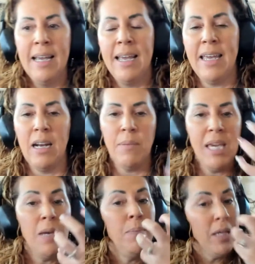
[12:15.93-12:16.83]
and I'm
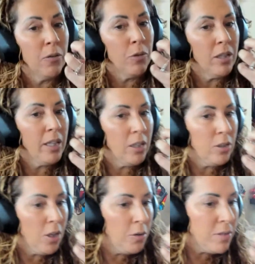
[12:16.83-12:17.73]
keeping it really
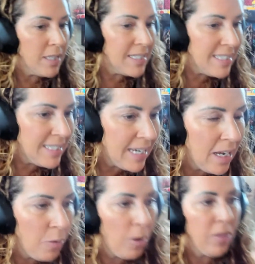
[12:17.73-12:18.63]
close and
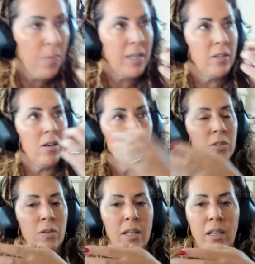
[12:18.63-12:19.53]
staying with my dog
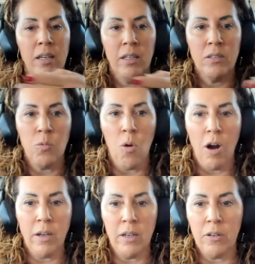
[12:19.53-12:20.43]
so that he is
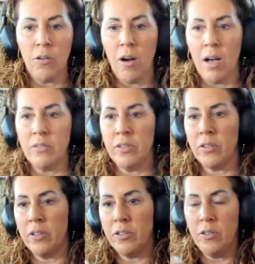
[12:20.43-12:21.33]
walking across. So you're
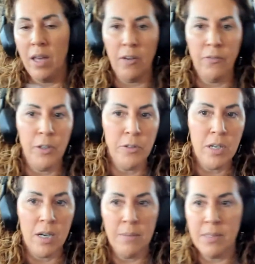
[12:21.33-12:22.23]
going to do that a few
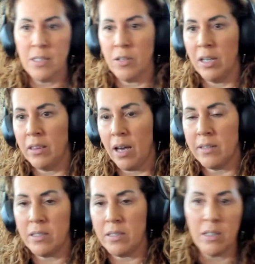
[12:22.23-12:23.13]
times to get
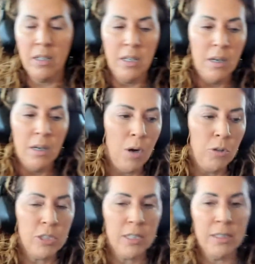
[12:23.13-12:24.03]
that
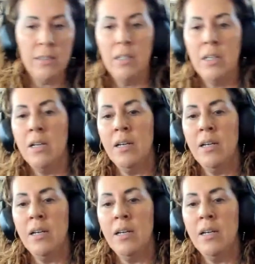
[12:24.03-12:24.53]
motion.